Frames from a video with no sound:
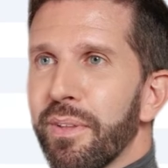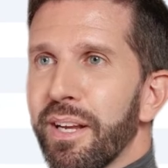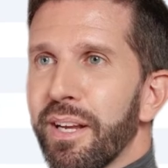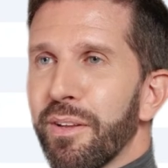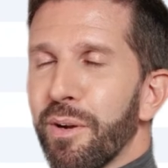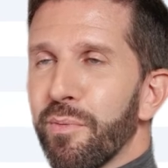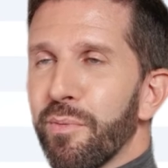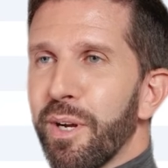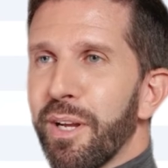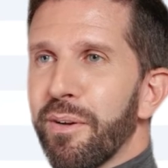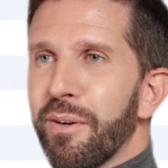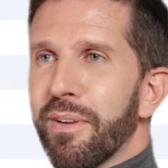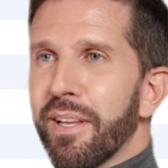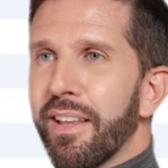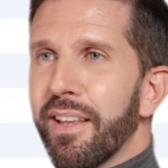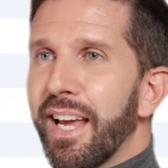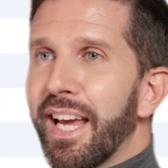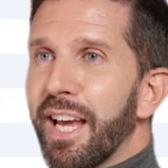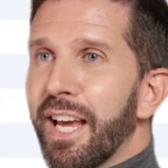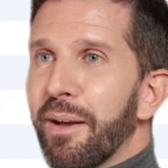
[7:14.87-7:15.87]
In the
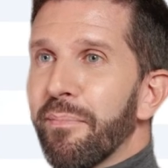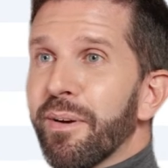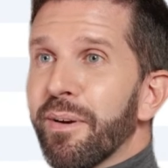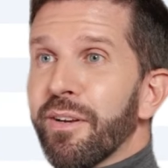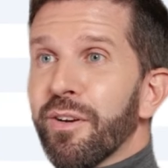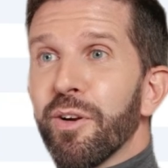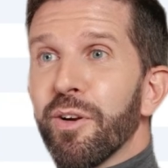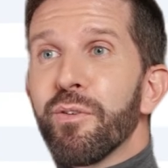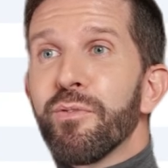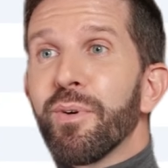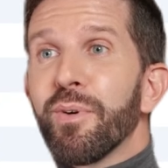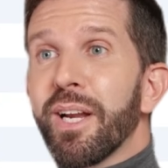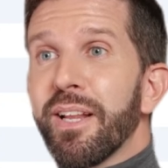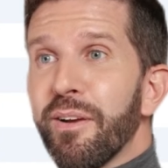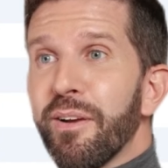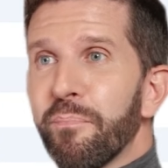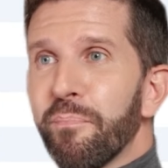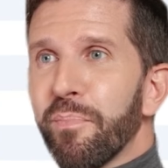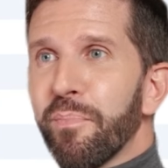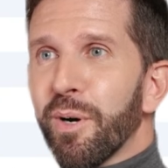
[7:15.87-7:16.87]
Relevant tab, you'll find
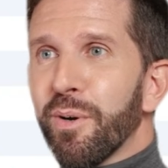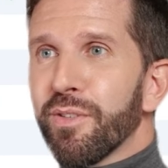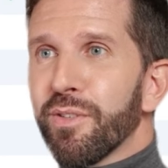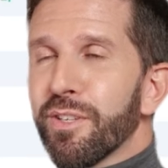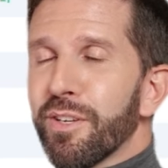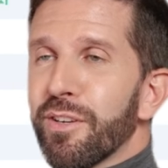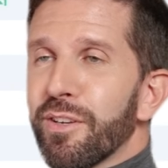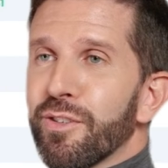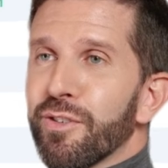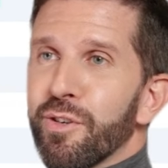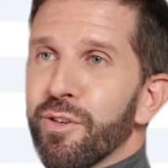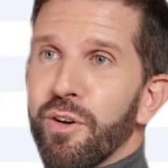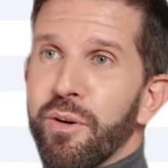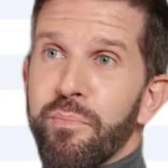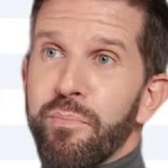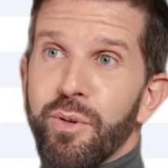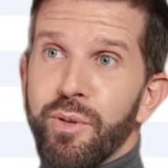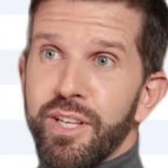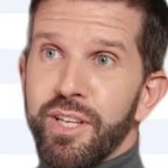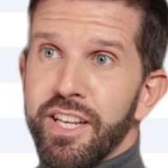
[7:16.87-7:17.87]
the most
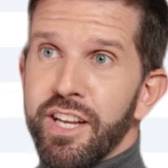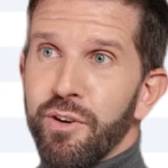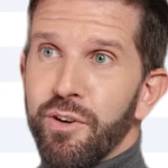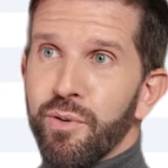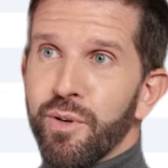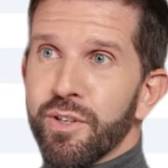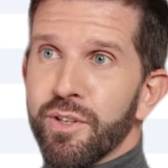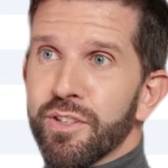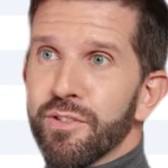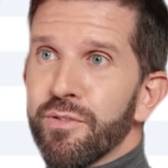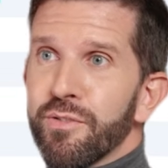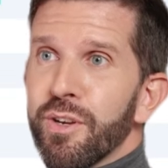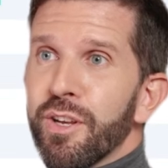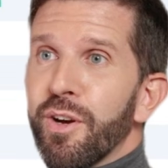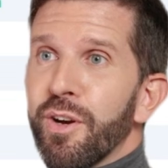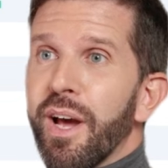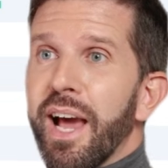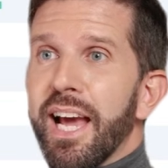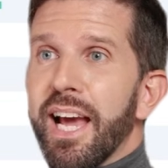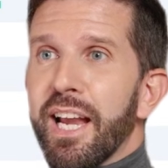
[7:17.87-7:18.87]
suitable keywords for
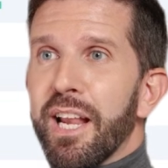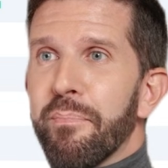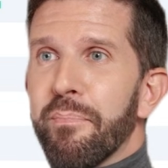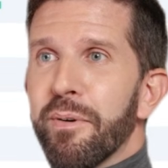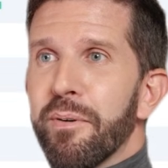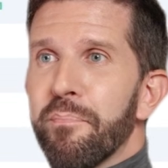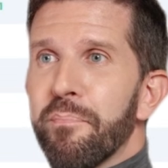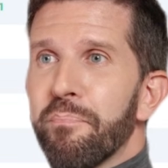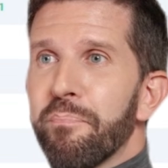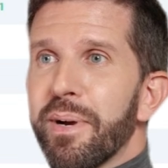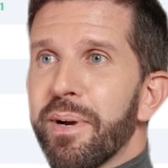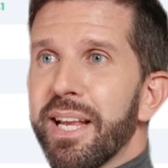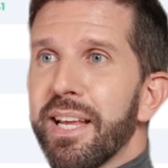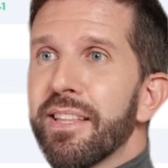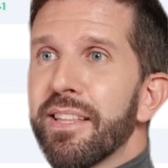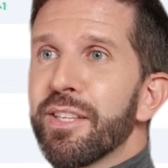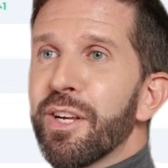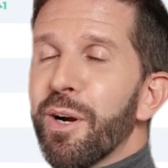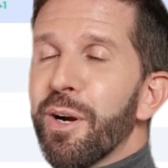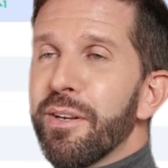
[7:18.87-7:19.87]
your app
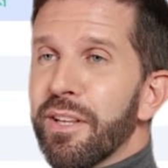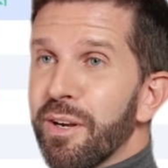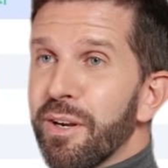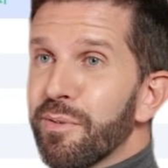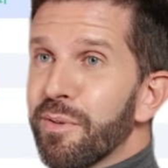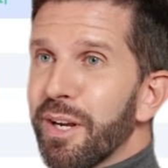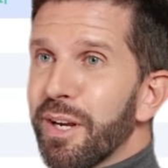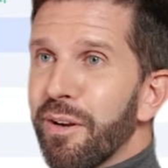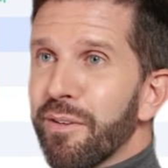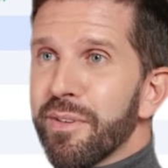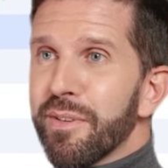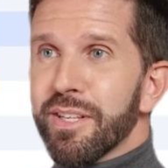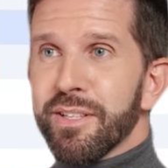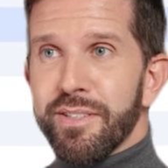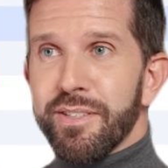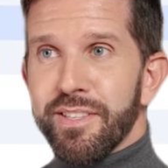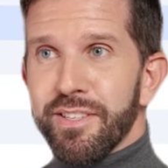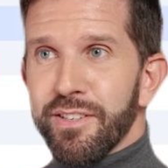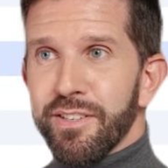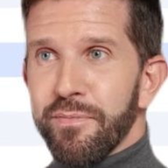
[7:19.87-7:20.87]
based on their
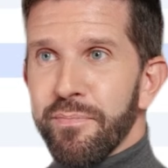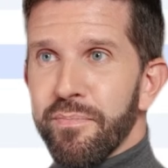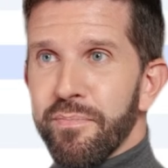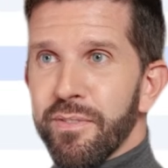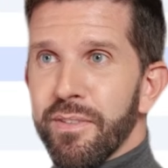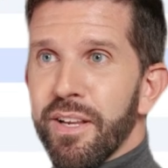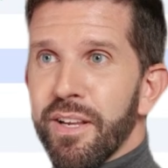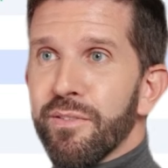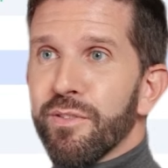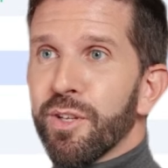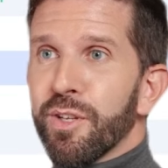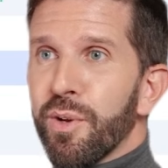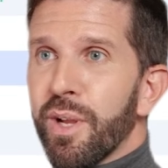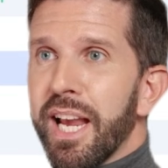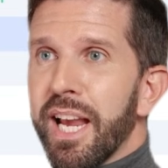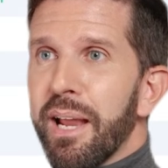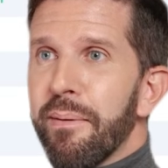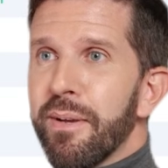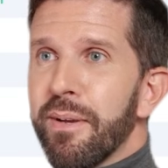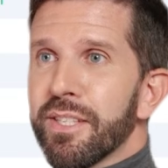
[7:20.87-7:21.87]
relevance. If your
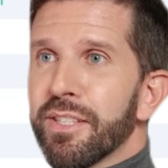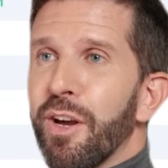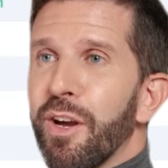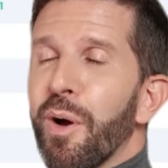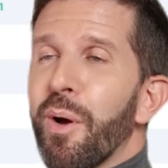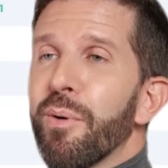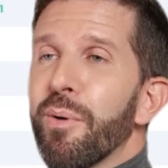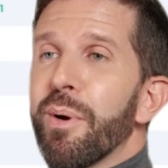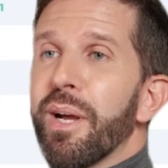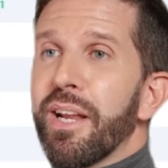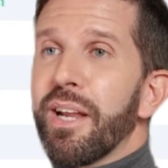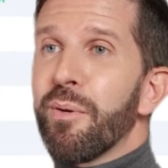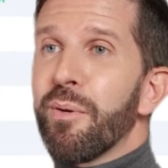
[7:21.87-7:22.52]
app is already